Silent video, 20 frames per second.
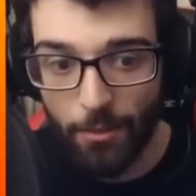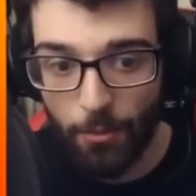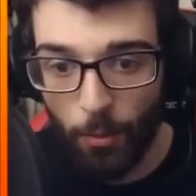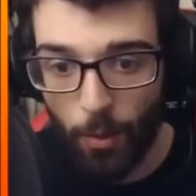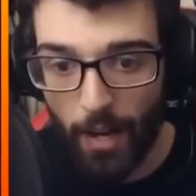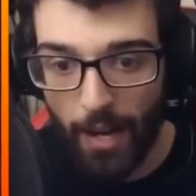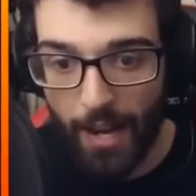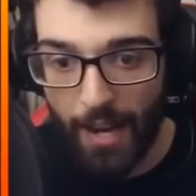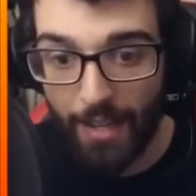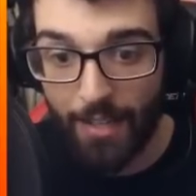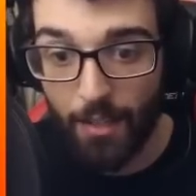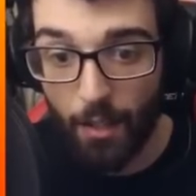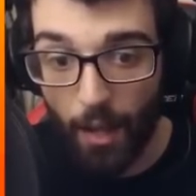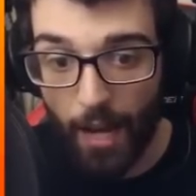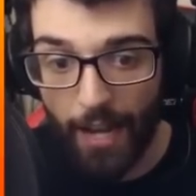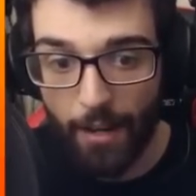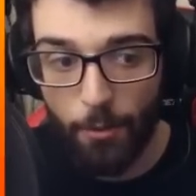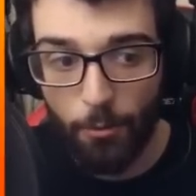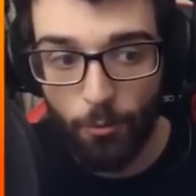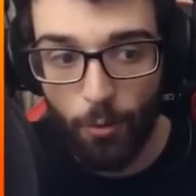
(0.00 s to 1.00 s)
why I
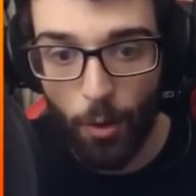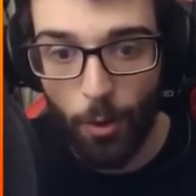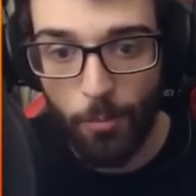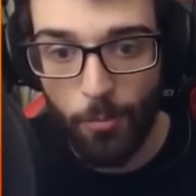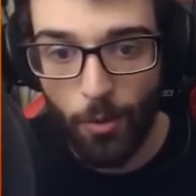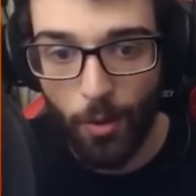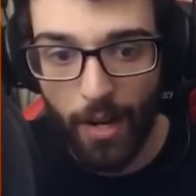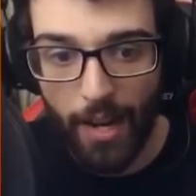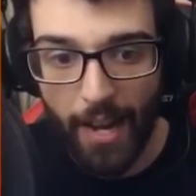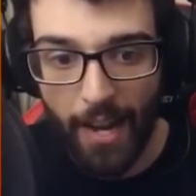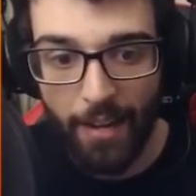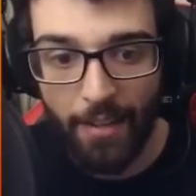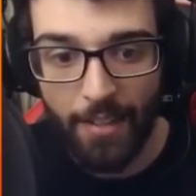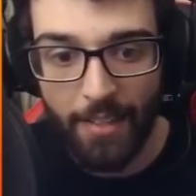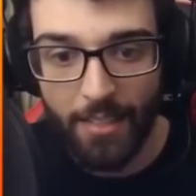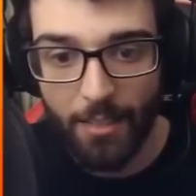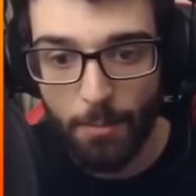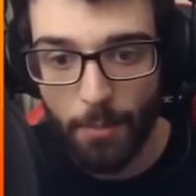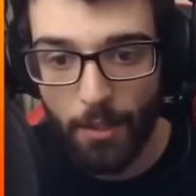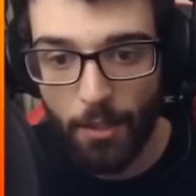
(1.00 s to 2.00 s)
like Royale
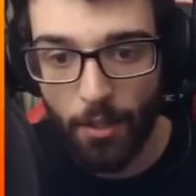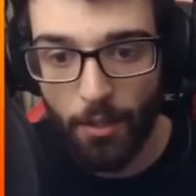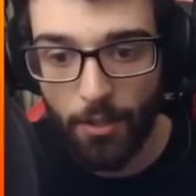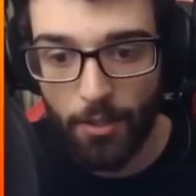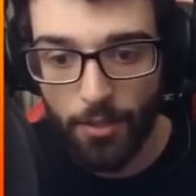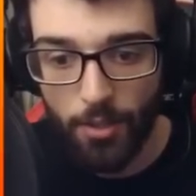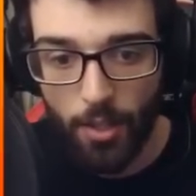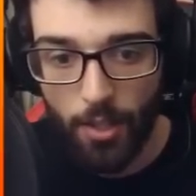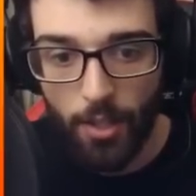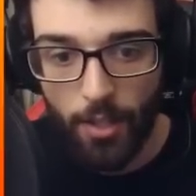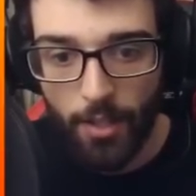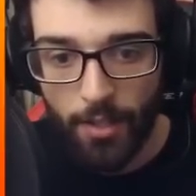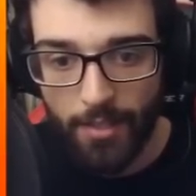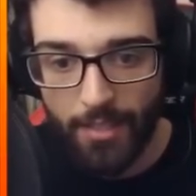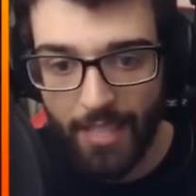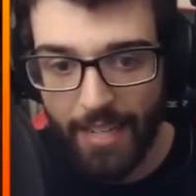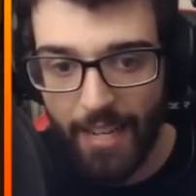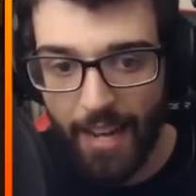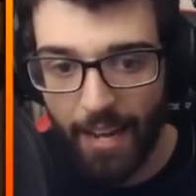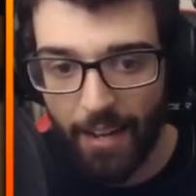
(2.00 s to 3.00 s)
is because
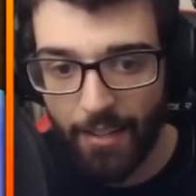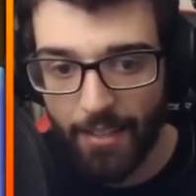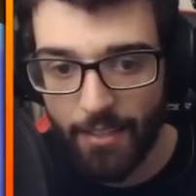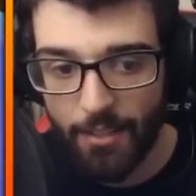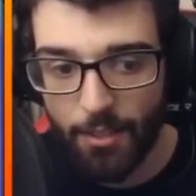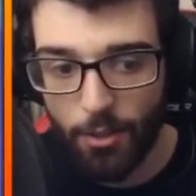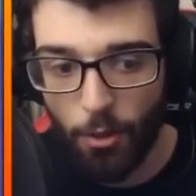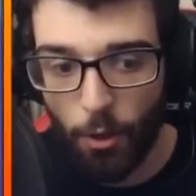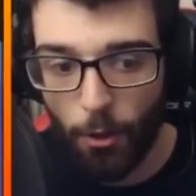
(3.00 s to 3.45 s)
see how there's no